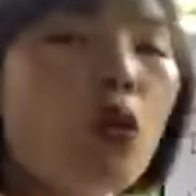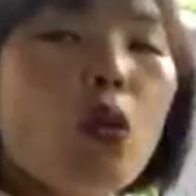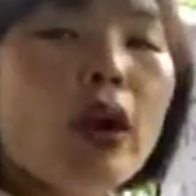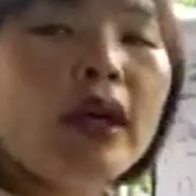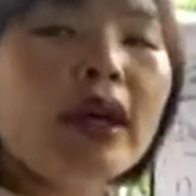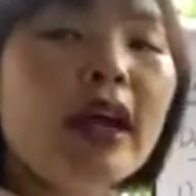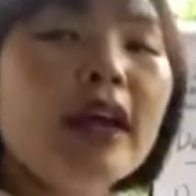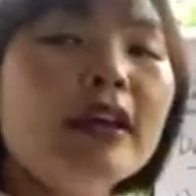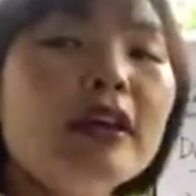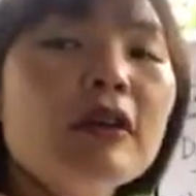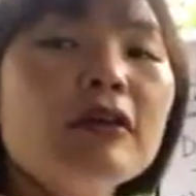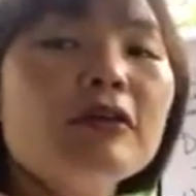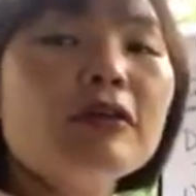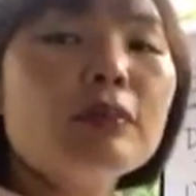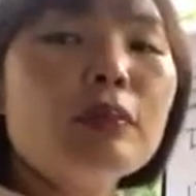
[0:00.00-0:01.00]
what kind
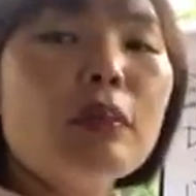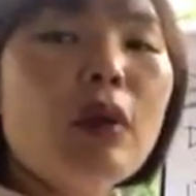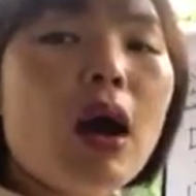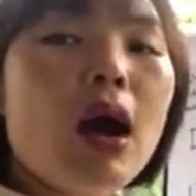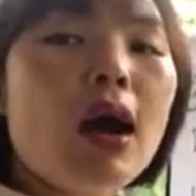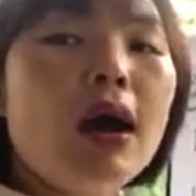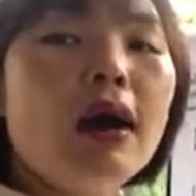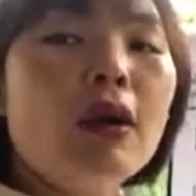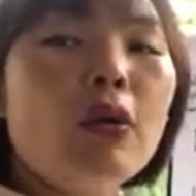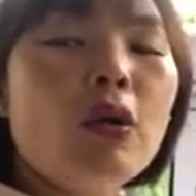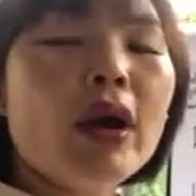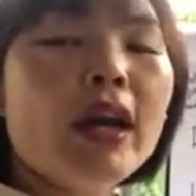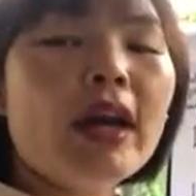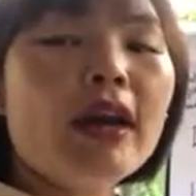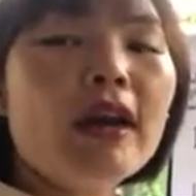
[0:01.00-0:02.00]
of
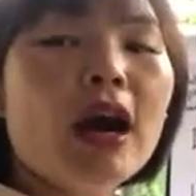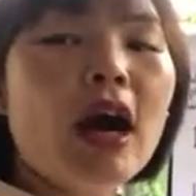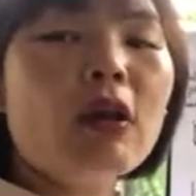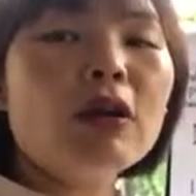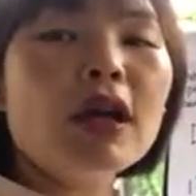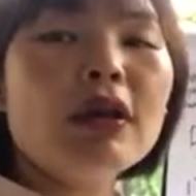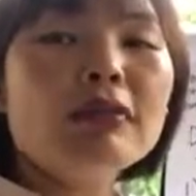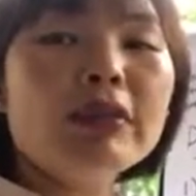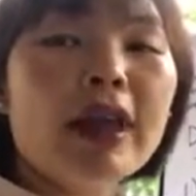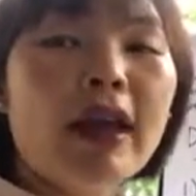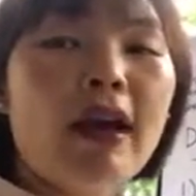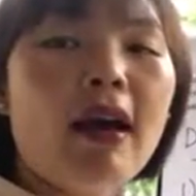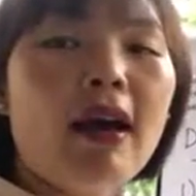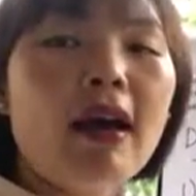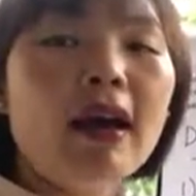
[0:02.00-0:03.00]
outcome they
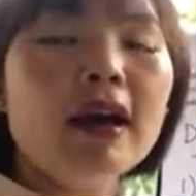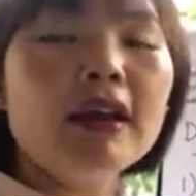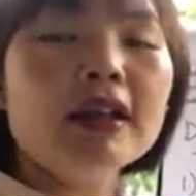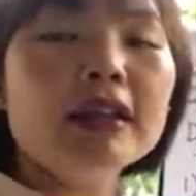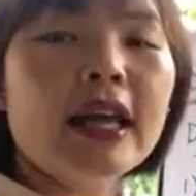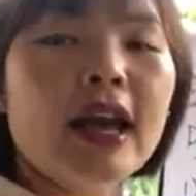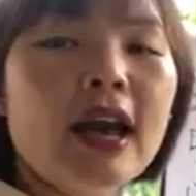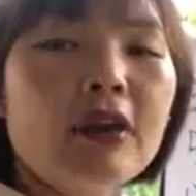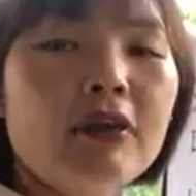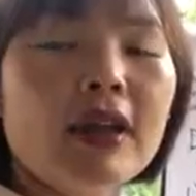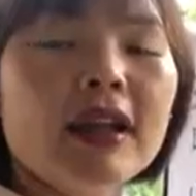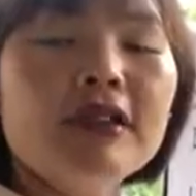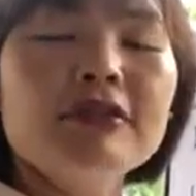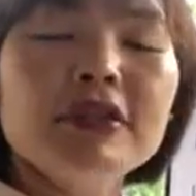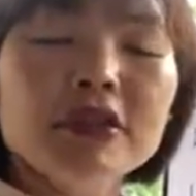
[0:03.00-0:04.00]
are
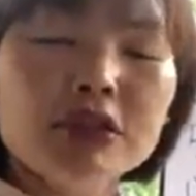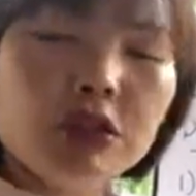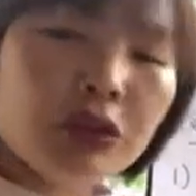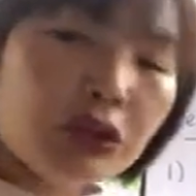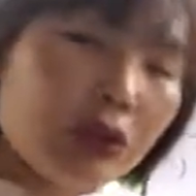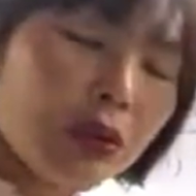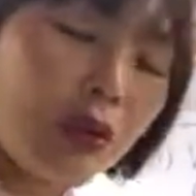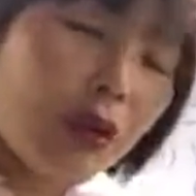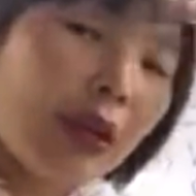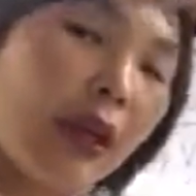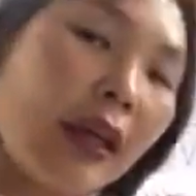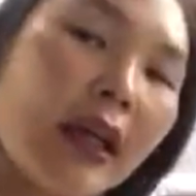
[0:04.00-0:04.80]
relevant to you.